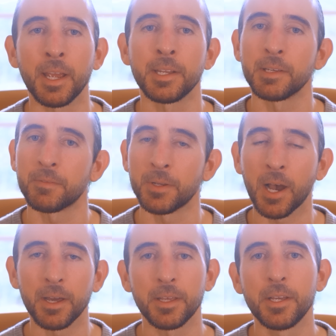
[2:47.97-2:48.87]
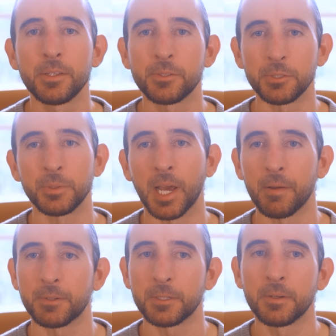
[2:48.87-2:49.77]
and if not, soon
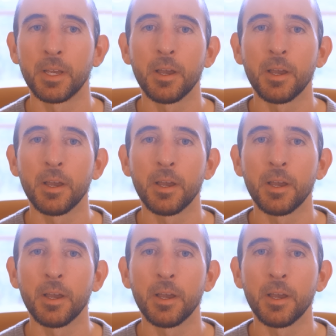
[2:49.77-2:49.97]
after.